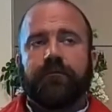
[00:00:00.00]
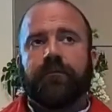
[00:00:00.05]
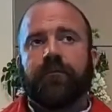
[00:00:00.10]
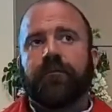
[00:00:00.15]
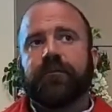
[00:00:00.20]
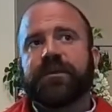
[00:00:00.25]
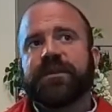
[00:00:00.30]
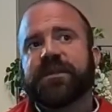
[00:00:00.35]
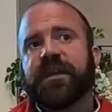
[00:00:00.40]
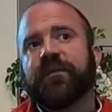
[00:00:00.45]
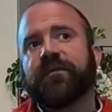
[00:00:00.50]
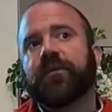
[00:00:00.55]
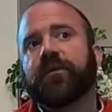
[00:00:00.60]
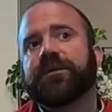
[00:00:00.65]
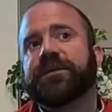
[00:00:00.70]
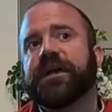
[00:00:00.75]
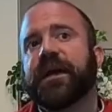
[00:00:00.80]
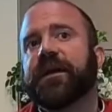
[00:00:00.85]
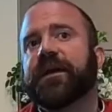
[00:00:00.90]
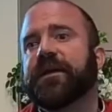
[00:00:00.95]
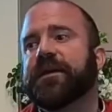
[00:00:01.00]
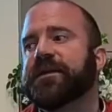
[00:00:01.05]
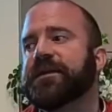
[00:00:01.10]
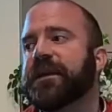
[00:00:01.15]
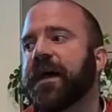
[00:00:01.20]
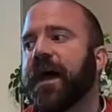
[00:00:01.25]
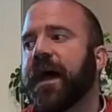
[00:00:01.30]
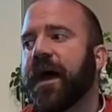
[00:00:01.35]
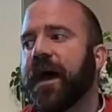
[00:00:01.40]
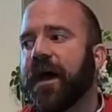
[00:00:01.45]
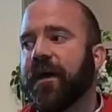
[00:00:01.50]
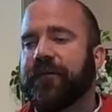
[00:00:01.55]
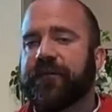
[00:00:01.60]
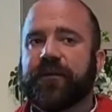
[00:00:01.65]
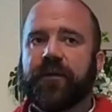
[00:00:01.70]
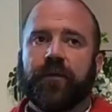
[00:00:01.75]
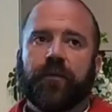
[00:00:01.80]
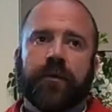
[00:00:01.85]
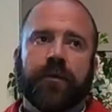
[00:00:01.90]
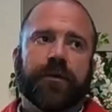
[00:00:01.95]
Several decades
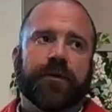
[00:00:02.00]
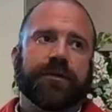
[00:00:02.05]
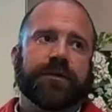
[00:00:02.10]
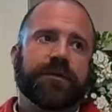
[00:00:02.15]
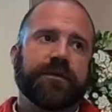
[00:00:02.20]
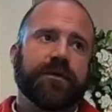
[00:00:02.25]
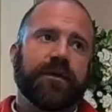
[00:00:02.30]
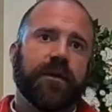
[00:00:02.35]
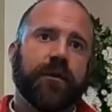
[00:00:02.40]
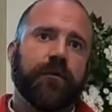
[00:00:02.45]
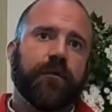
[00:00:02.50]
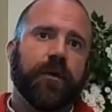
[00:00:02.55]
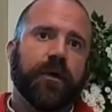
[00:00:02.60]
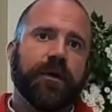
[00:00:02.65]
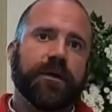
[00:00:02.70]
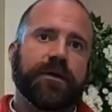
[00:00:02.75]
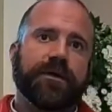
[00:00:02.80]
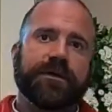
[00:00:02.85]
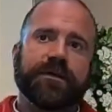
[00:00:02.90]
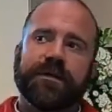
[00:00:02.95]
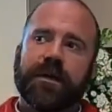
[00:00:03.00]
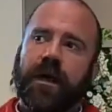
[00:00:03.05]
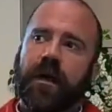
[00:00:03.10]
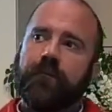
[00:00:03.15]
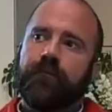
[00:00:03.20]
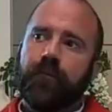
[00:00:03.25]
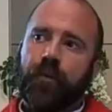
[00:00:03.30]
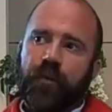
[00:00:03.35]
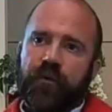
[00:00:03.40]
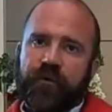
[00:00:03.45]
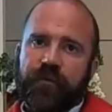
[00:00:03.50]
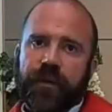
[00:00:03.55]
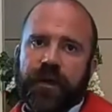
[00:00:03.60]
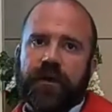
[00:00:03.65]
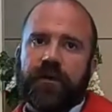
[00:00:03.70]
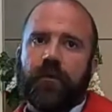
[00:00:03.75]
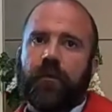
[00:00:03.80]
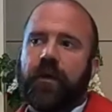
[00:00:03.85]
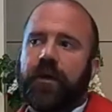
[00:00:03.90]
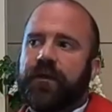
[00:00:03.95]
afterwards, there was a
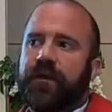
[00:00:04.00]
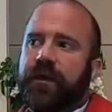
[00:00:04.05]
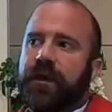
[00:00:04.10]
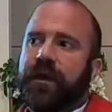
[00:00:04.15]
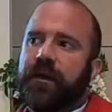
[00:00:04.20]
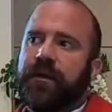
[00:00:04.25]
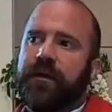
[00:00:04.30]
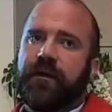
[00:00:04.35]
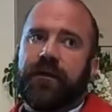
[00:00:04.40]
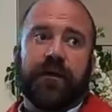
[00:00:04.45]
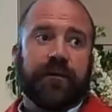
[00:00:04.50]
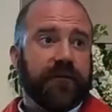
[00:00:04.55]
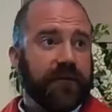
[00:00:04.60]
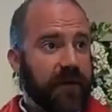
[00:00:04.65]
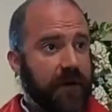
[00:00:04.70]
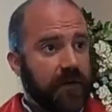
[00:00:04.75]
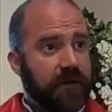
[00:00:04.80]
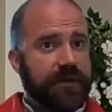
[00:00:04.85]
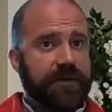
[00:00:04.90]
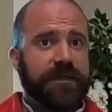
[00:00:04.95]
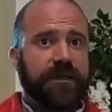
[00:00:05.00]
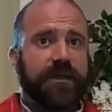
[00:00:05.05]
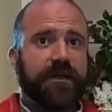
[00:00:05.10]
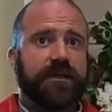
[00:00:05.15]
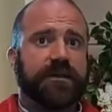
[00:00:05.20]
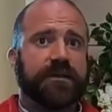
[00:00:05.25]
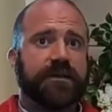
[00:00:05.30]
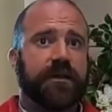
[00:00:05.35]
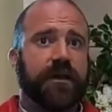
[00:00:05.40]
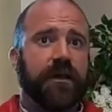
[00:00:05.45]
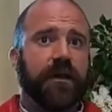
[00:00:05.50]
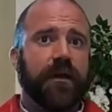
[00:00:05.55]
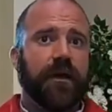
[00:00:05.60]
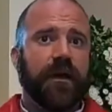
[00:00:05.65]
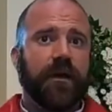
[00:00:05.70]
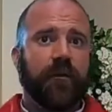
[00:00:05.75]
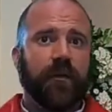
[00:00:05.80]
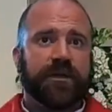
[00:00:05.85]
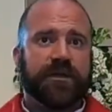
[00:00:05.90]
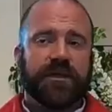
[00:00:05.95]
movement within the Pharisees in
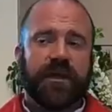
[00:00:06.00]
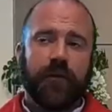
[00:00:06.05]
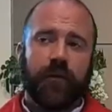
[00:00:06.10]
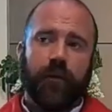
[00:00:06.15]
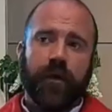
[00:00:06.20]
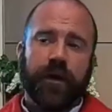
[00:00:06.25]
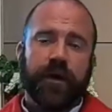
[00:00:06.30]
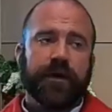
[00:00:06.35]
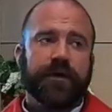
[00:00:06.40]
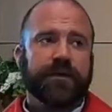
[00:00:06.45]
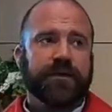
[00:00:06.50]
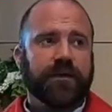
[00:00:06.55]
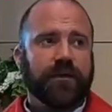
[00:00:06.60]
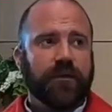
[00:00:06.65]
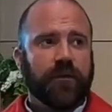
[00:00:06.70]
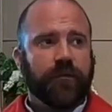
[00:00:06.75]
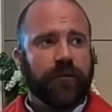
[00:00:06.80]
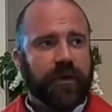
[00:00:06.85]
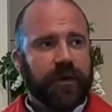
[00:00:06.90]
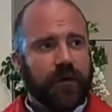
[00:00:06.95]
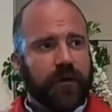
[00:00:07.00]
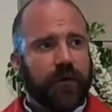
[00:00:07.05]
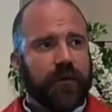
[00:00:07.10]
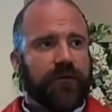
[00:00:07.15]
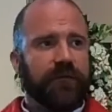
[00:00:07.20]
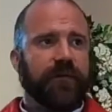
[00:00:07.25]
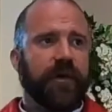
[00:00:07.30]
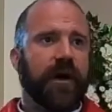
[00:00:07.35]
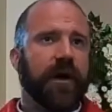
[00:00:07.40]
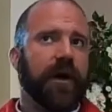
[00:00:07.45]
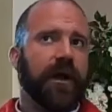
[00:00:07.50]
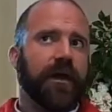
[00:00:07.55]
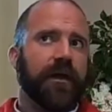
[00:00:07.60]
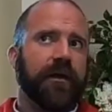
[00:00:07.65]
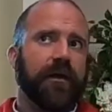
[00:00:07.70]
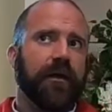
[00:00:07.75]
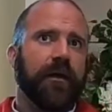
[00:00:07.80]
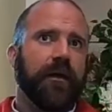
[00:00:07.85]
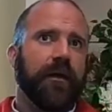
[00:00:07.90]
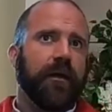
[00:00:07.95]
which they wanted to purify
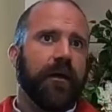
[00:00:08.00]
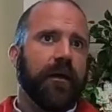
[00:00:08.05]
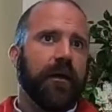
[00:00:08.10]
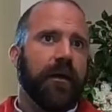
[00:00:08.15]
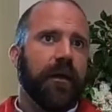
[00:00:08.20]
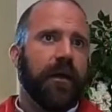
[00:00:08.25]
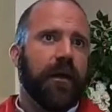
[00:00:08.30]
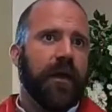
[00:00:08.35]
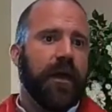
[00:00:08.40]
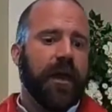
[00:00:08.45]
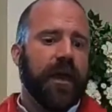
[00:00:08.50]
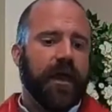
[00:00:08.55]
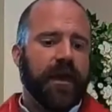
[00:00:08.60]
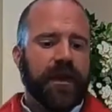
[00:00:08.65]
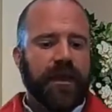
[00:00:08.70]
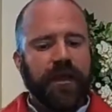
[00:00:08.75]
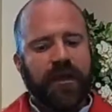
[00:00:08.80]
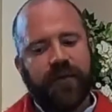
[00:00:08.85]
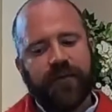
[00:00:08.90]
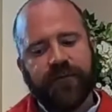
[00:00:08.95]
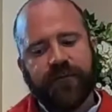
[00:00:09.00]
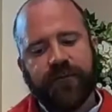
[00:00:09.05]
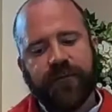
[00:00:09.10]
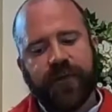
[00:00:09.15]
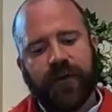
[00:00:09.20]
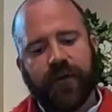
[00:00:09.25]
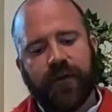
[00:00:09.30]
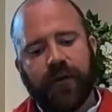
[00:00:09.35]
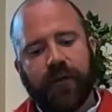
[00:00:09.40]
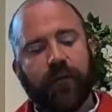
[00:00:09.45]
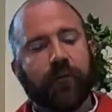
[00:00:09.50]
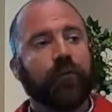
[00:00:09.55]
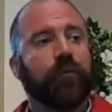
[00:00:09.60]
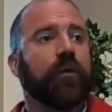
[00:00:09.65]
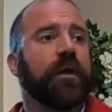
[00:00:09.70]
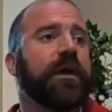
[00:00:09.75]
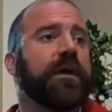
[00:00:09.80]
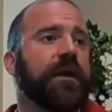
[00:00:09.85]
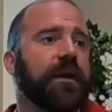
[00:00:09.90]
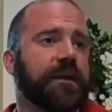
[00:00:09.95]
any of the
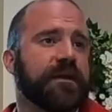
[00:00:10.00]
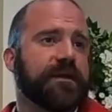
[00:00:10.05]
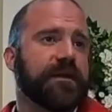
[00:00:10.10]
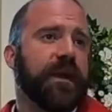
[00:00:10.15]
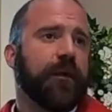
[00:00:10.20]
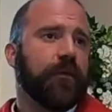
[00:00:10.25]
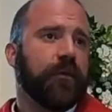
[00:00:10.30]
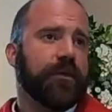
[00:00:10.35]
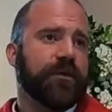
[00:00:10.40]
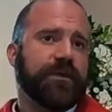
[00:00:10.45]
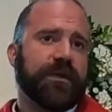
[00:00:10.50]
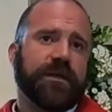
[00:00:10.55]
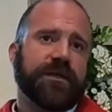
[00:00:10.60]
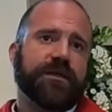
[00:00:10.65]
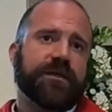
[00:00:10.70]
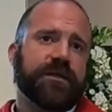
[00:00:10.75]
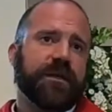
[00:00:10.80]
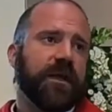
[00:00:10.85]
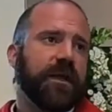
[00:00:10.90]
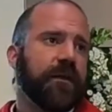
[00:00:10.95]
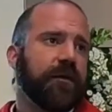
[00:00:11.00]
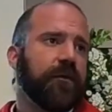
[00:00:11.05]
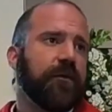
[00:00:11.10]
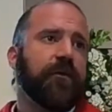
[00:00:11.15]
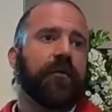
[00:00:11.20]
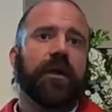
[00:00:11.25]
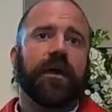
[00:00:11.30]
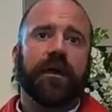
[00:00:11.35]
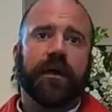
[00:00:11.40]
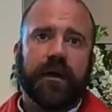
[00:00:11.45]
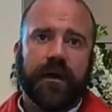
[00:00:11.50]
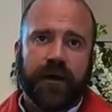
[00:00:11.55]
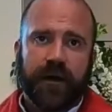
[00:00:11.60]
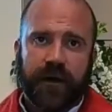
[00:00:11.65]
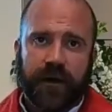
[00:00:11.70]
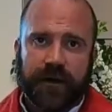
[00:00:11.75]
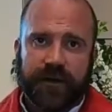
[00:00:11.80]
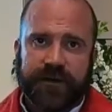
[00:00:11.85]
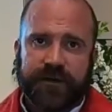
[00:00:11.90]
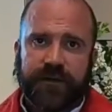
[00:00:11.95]
readings that were just in Greek.
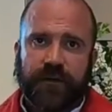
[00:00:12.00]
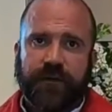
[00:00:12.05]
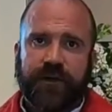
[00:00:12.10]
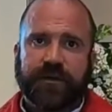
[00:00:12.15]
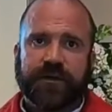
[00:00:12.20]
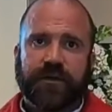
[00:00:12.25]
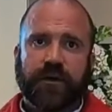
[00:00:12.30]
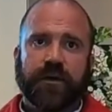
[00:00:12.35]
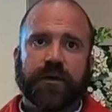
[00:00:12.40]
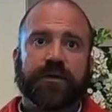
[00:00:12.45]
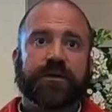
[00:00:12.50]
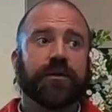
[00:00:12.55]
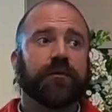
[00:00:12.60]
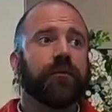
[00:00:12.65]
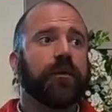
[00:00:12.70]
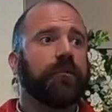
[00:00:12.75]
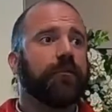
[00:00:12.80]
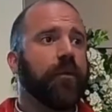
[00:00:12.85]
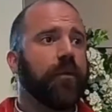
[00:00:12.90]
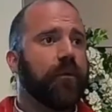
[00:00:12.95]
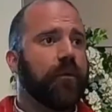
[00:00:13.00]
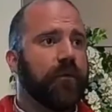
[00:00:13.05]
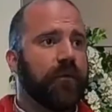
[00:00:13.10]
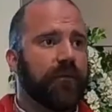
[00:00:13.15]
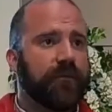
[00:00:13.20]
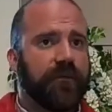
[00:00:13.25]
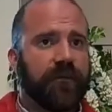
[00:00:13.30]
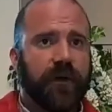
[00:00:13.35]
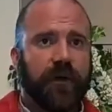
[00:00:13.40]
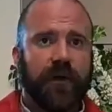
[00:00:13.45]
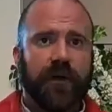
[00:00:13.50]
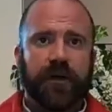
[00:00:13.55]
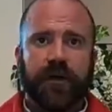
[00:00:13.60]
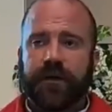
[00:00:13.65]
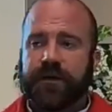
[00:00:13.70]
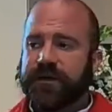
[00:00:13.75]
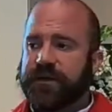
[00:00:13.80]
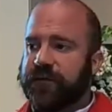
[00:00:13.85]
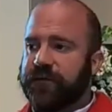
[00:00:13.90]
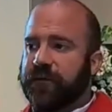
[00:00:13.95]
And so they started to remove
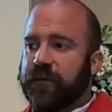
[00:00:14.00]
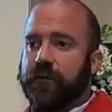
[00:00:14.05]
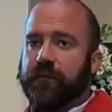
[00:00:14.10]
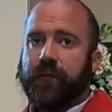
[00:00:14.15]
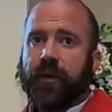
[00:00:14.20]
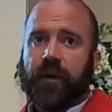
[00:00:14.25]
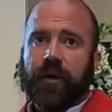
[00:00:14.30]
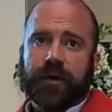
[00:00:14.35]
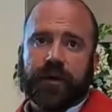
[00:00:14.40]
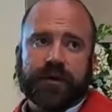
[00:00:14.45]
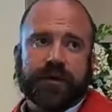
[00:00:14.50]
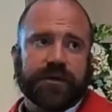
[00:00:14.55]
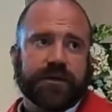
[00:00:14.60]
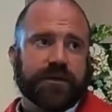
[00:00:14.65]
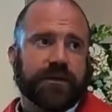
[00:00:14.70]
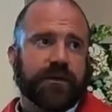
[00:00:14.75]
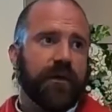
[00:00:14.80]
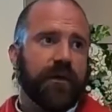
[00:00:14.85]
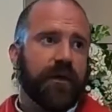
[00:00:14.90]
different books.